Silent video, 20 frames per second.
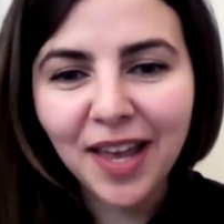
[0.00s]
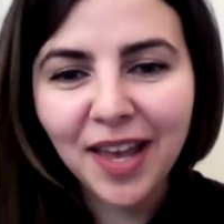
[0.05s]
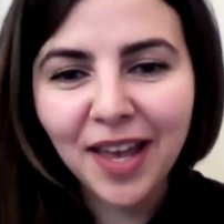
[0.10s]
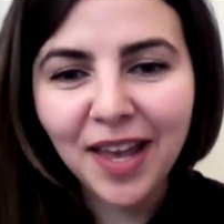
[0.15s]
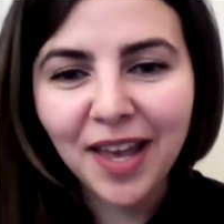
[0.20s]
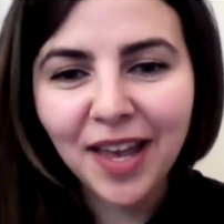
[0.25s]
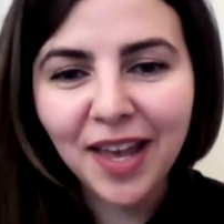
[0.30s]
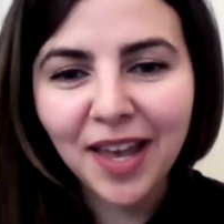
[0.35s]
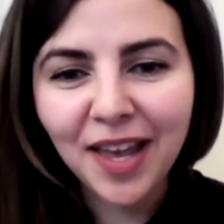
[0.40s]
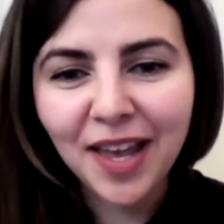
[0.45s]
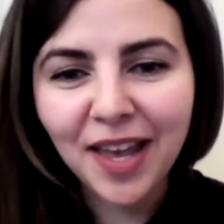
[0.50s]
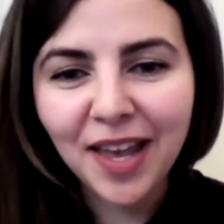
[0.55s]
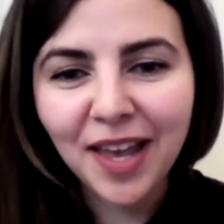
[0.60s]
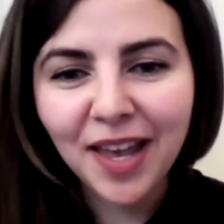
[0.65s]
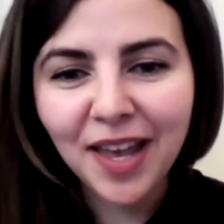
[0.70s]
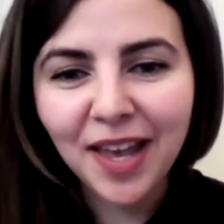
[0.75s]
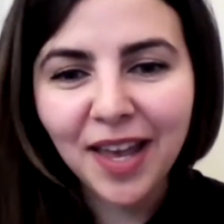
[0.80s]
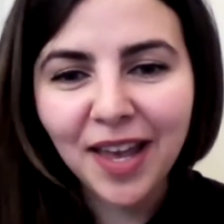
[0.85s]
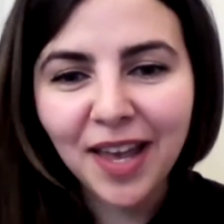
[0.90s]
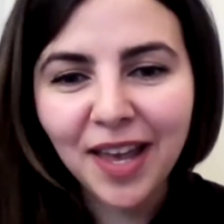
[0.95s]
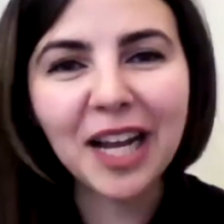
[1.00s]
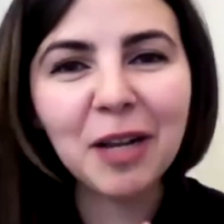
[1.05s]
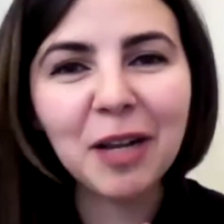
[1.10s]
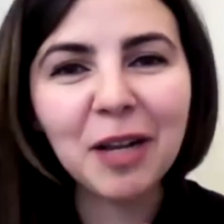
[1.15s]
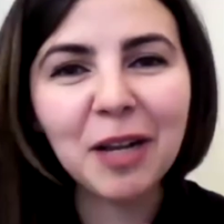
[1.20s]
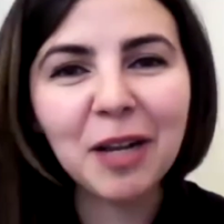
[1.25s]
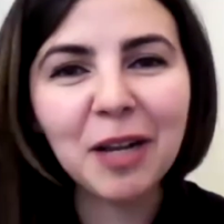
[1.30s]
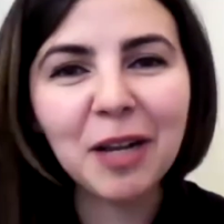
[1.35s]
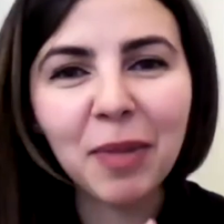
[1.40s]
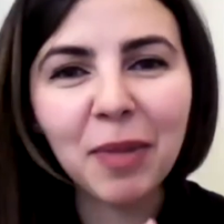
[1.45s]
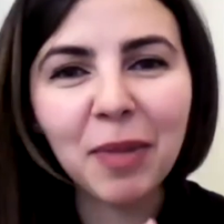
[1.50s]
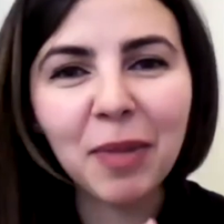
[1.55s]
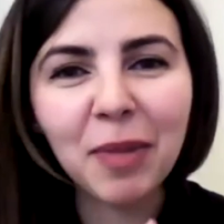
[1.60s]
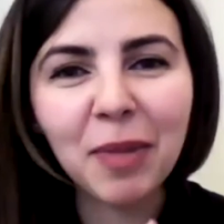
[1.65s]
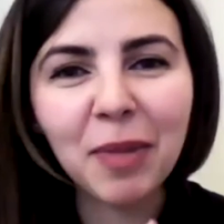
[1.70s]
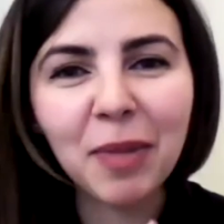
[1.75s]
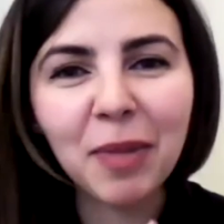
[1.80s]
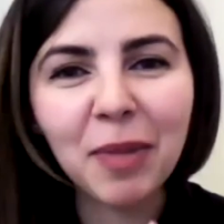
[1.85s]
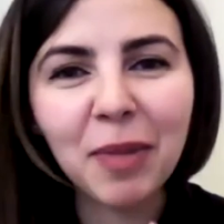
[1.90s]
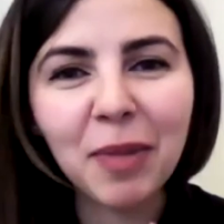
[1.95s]
one, yeah, by
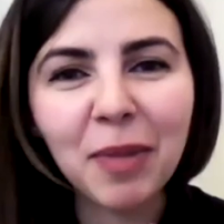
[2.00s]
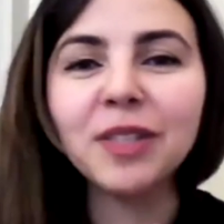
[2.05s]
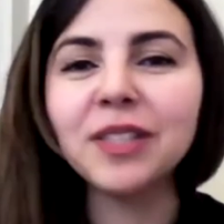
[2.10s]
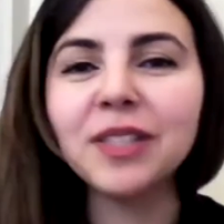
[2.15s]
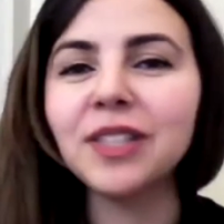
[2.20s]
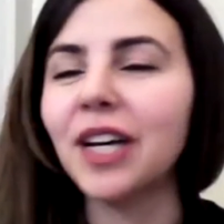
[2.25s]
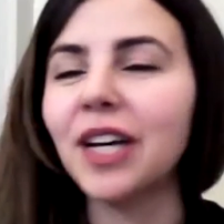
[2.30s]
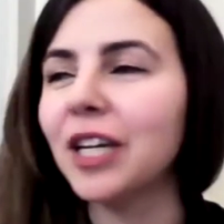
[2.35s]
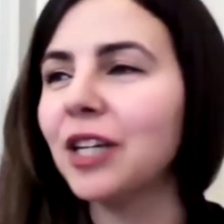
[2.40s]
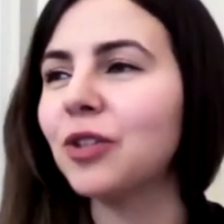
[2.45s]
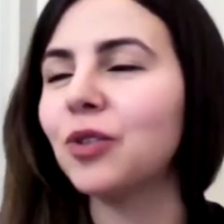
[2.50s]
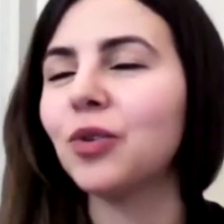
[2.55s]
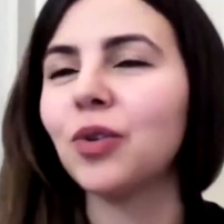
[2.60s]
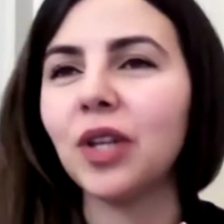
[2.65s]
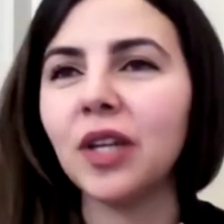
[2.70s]
Berjas.